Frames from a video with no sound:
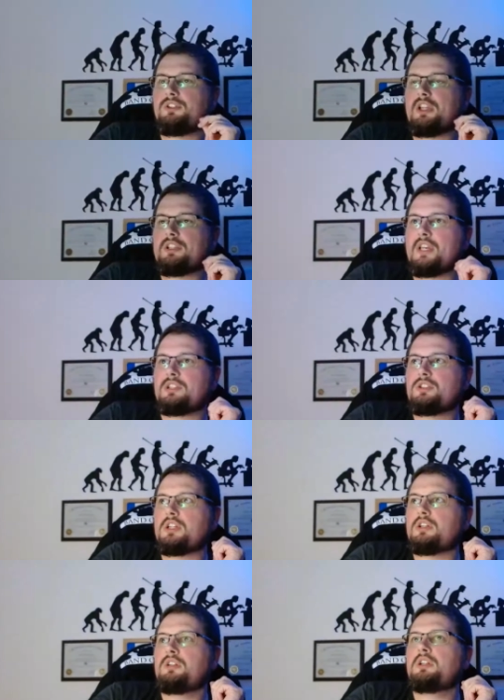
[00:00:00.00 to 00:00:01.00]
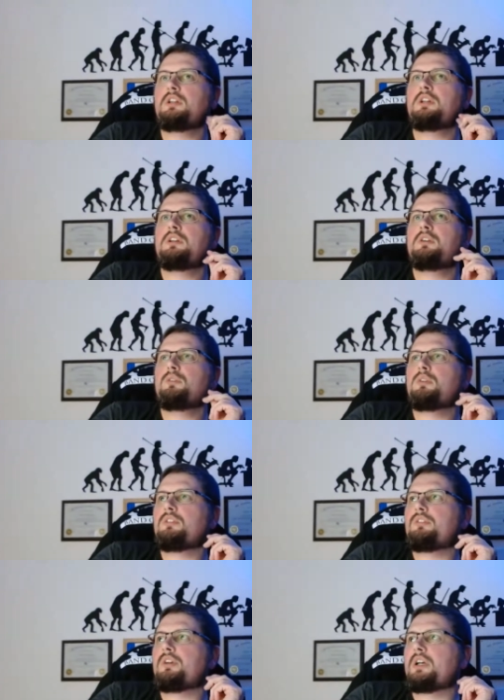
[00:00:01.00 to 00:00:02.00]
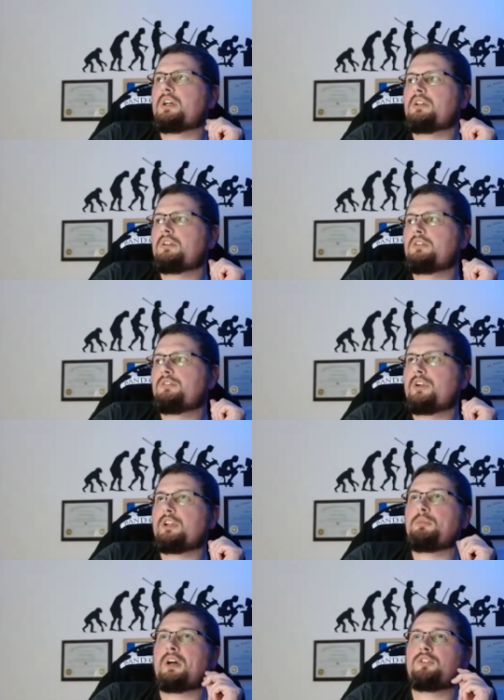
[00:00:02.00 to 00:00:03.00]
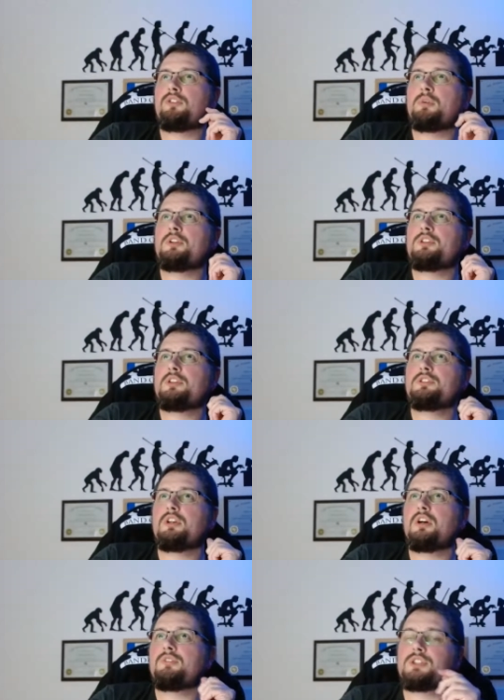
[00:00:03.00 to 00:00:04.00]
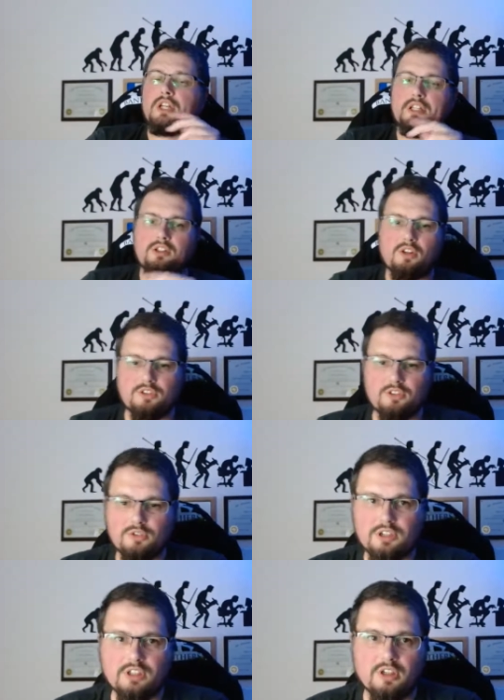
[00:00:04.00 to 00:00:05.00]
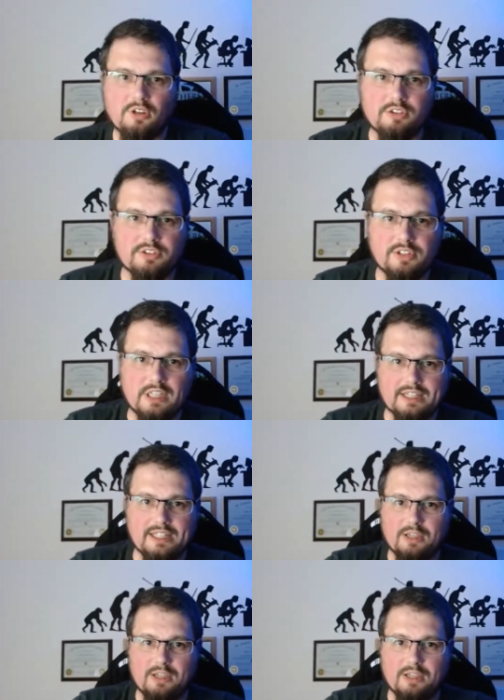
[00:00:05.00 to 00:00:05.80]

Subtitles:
10 seconds ago. Would have freaked me out too much. So I've decided not to use the encoder until I can get it